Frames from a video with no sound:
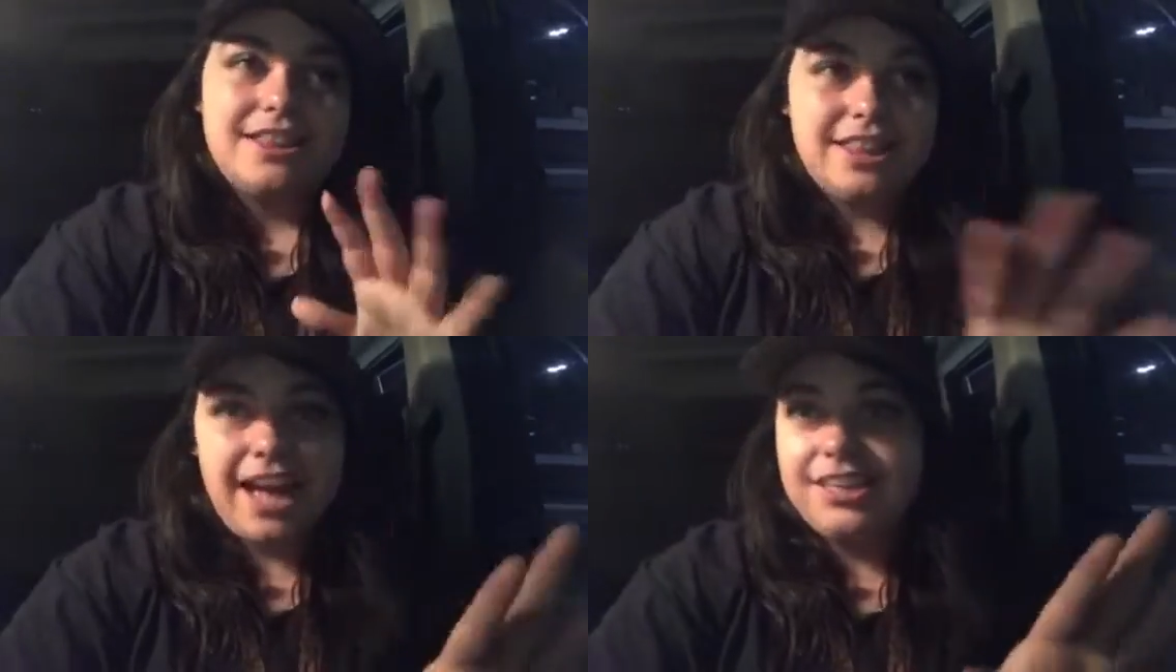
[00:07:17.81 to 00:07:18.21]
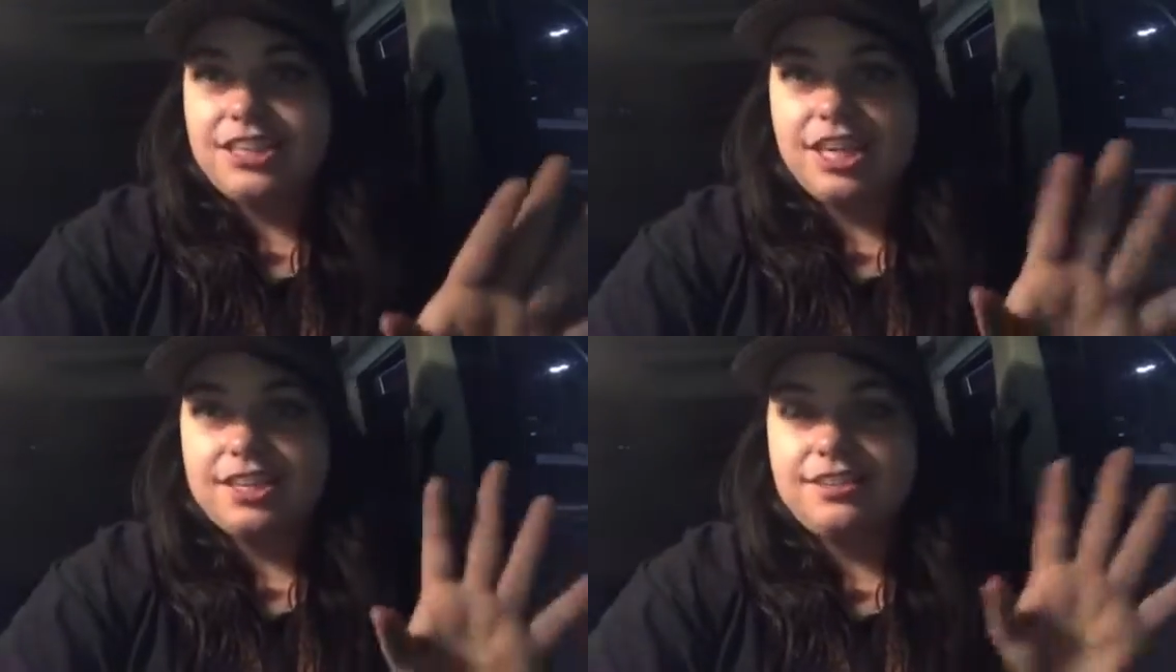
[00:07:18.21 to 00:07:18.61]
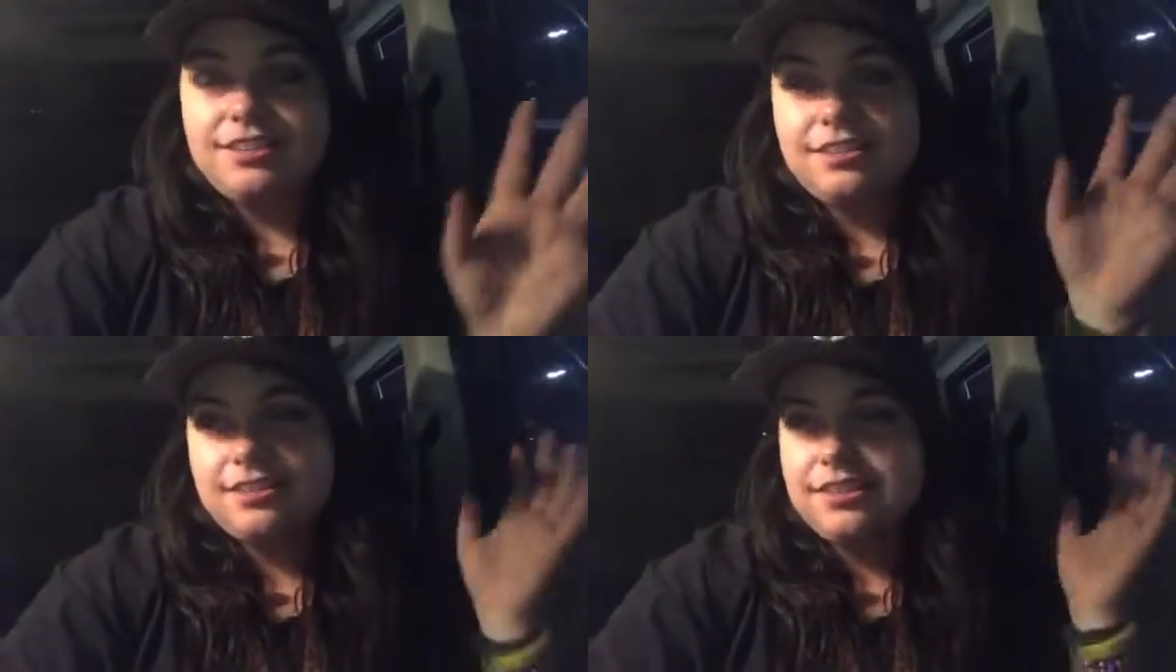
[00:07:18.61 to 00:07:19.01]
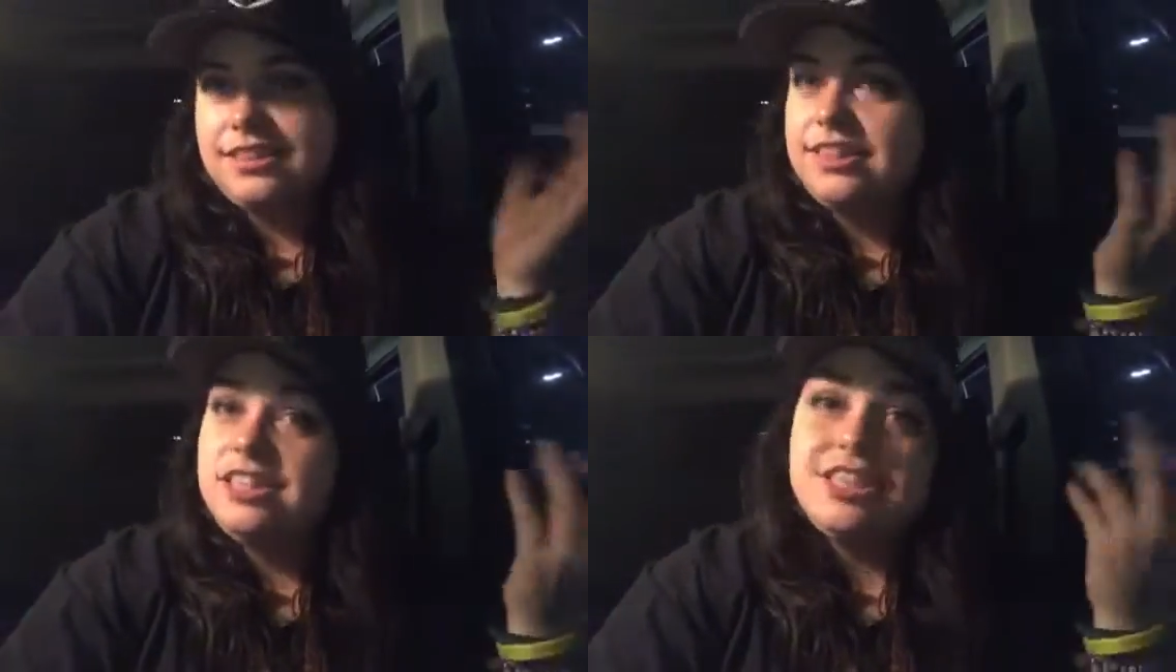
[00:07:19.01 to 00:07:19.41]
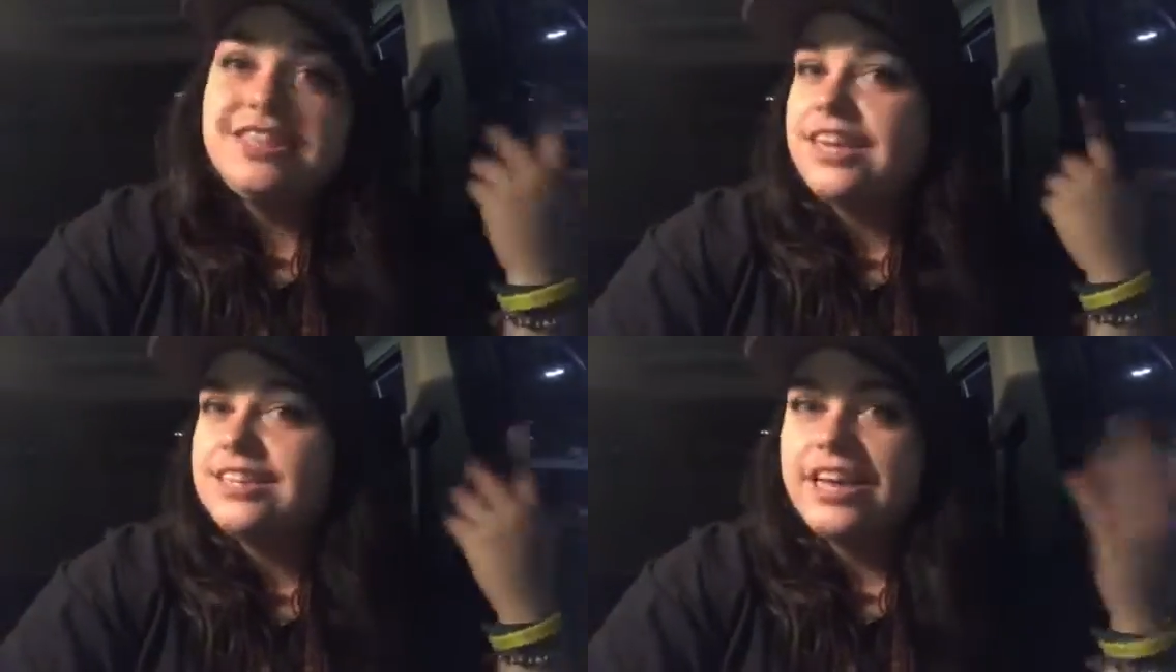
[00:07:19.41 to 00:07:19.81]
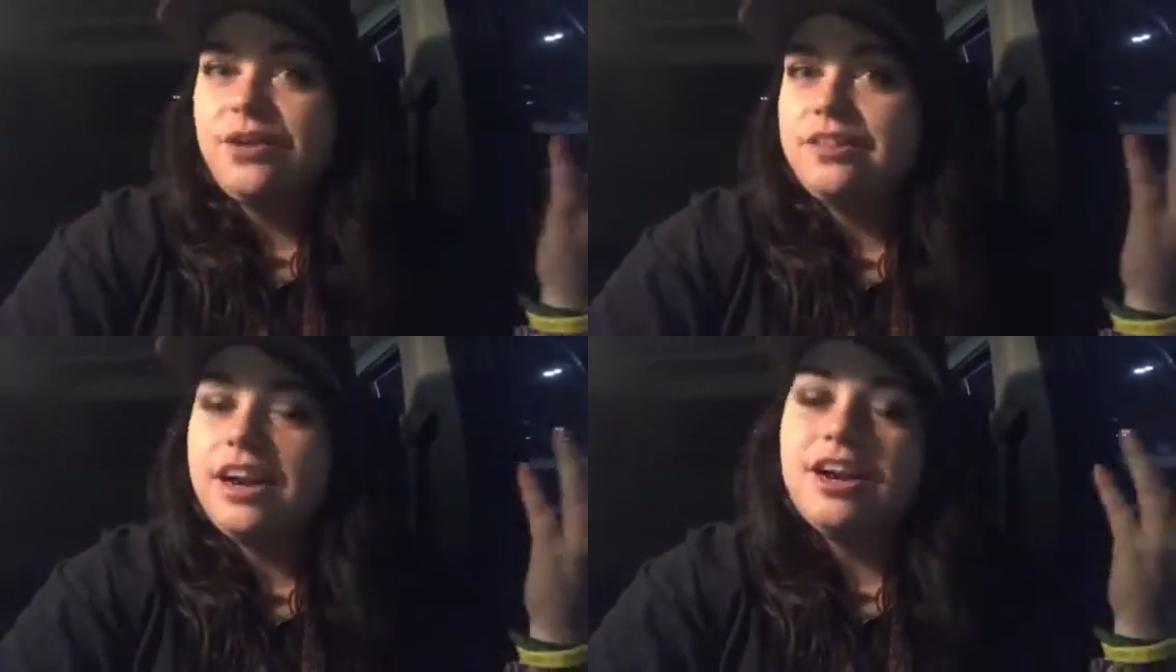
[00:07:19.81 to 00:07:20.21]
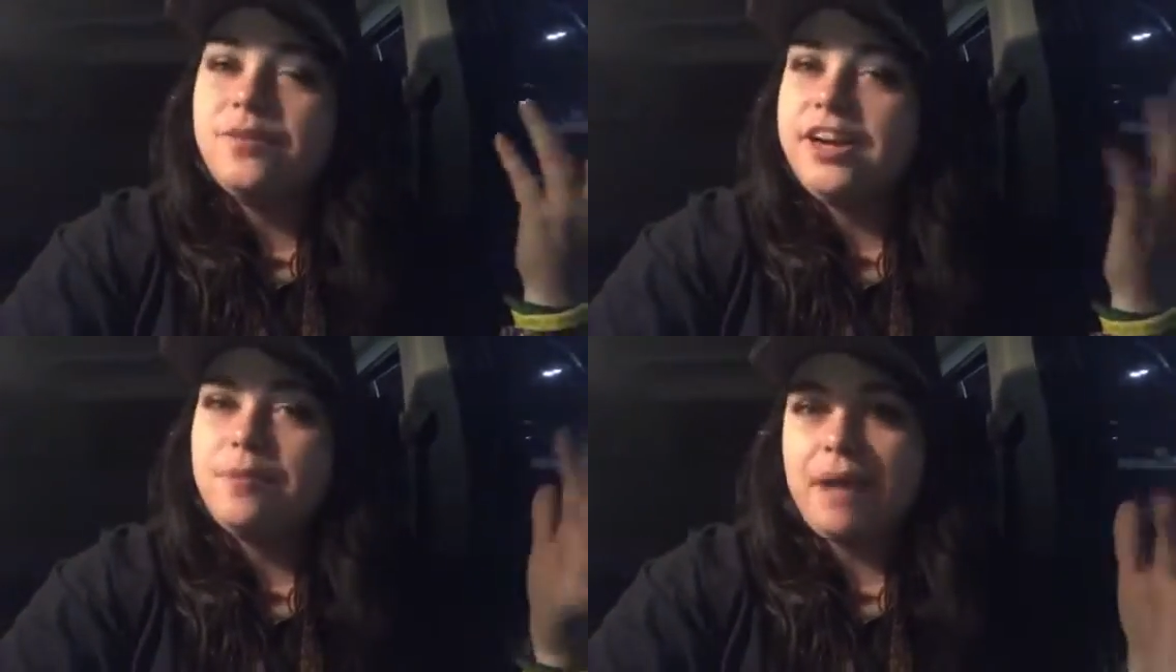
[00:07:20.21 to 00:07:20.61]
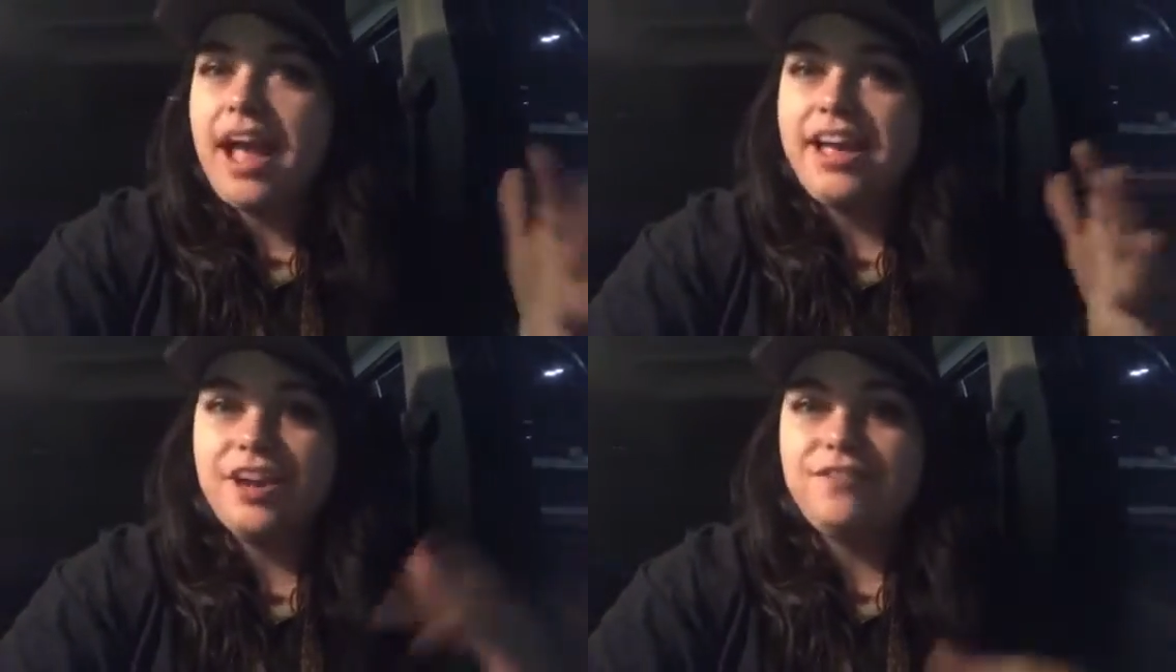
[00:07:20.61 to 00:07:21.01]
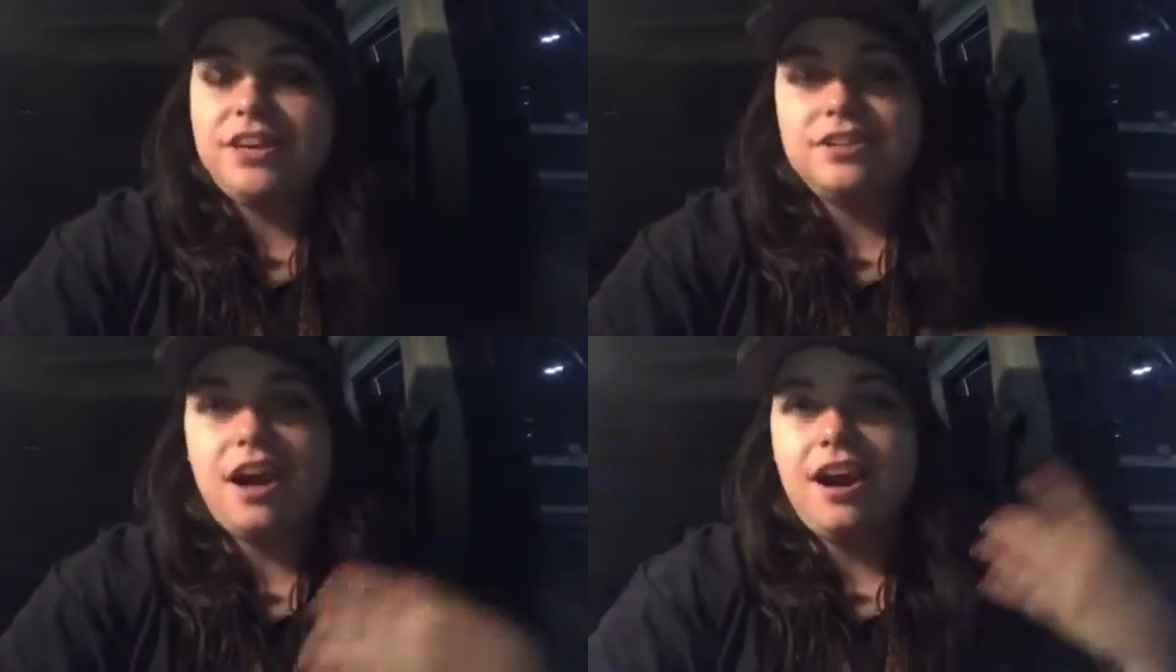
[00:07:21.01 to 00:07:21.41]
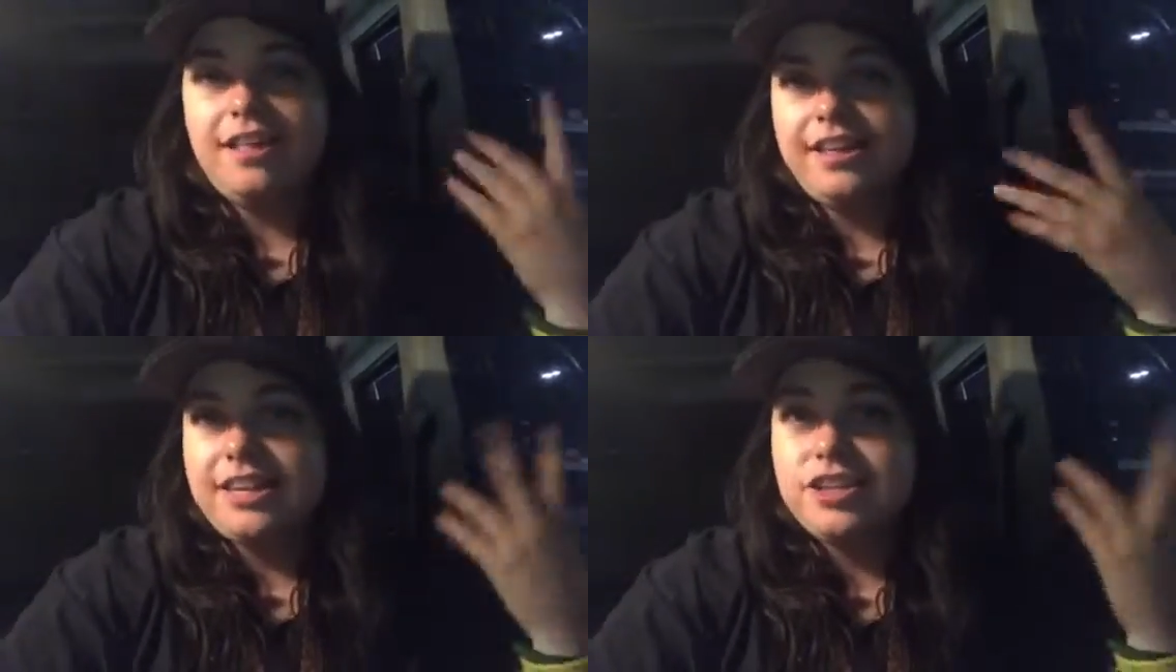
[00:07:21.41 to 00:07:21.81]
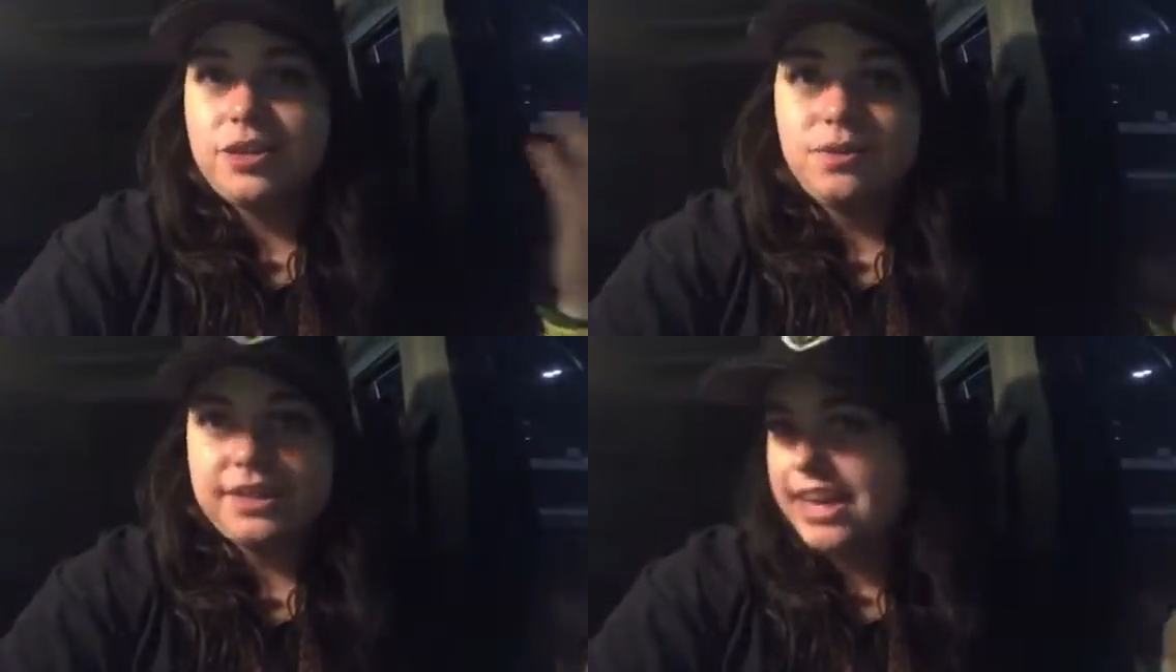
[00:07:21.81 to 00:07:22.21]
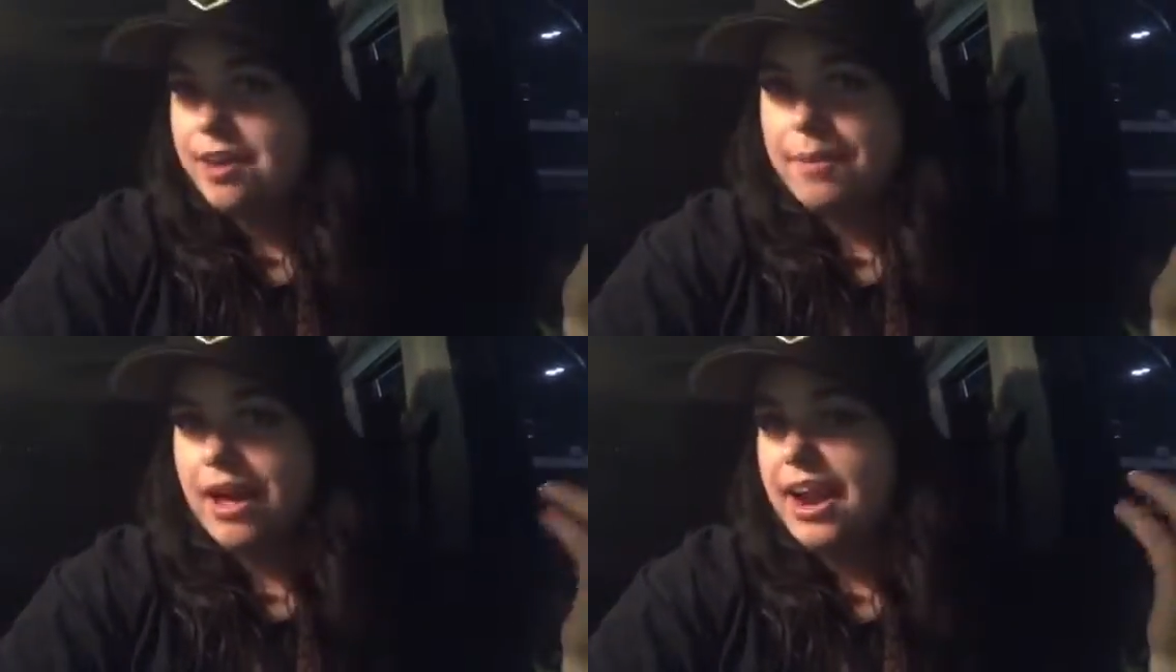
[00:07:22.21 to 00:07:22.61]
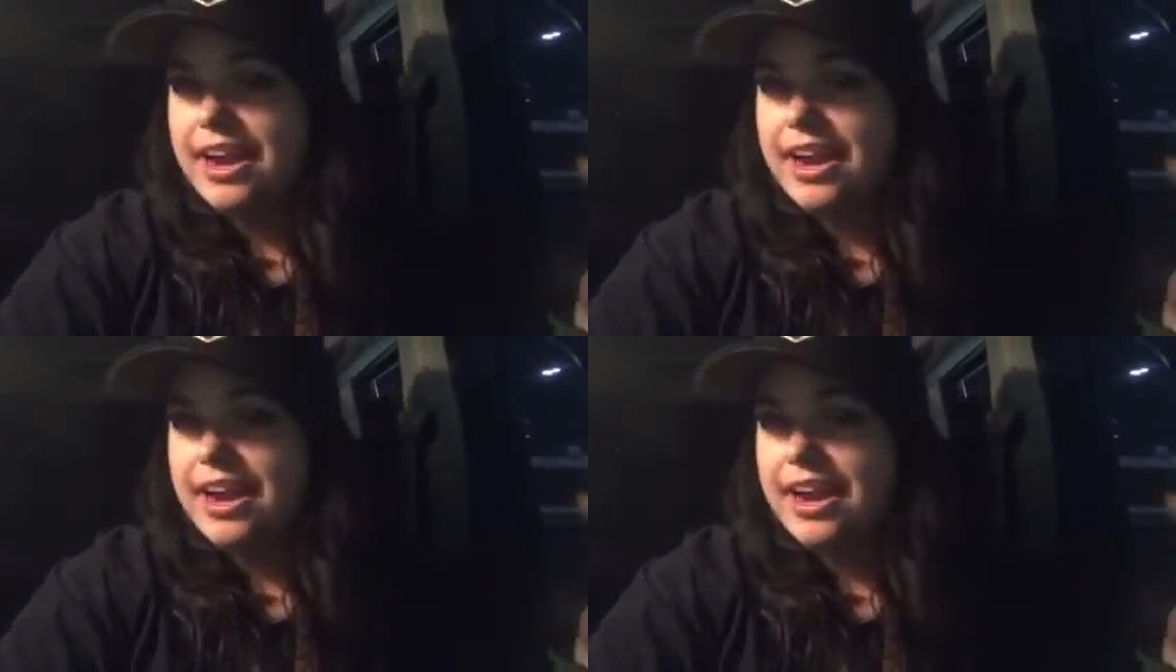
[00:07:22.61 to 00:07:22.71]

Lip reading: That's just things that you learn when you're buying your first car, like things you don't think about.